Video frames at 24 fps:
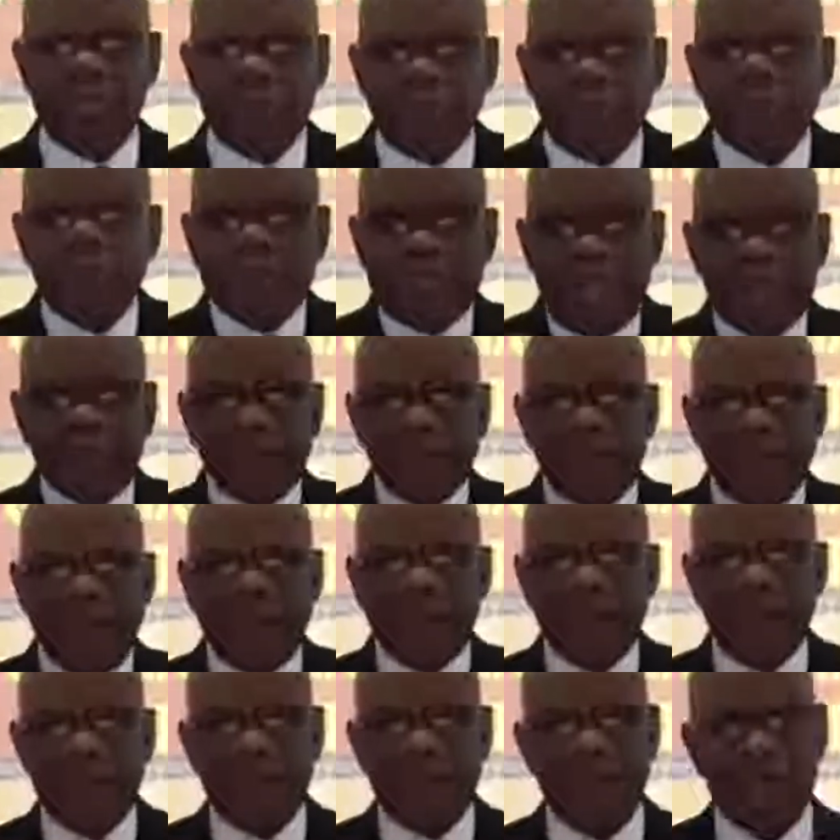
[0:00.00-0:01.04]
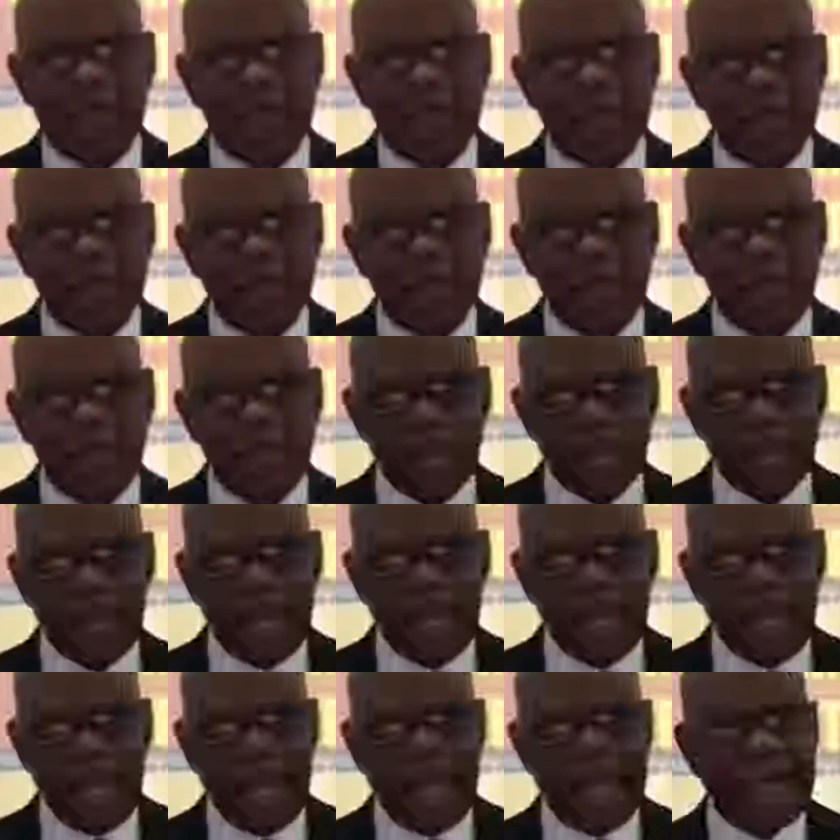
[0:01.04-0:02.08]
his own set of laws
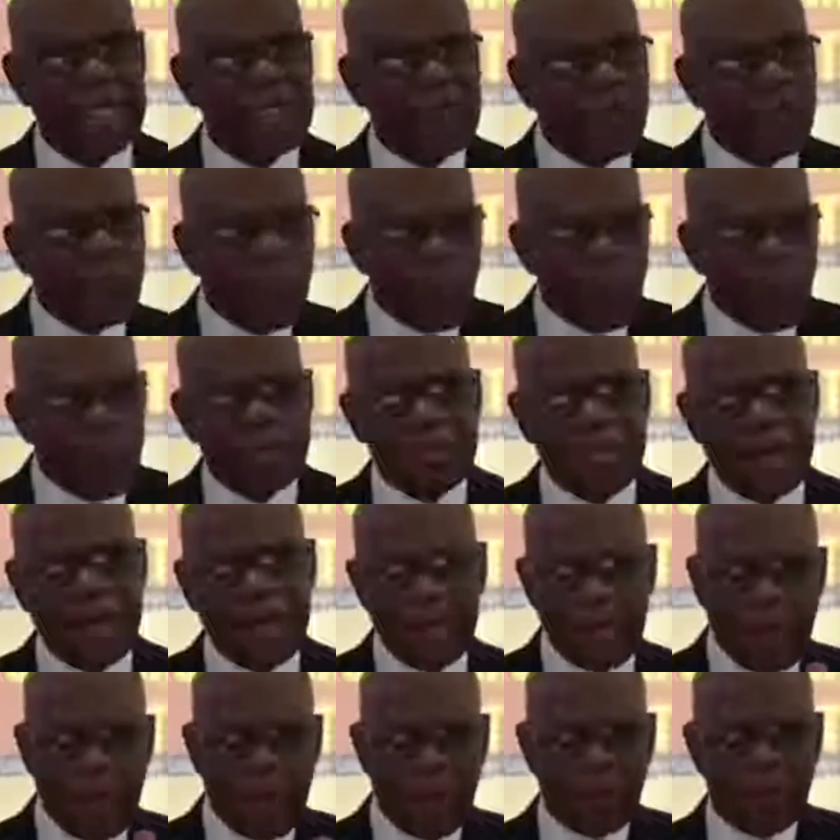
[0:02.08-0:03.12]
and is wooing man.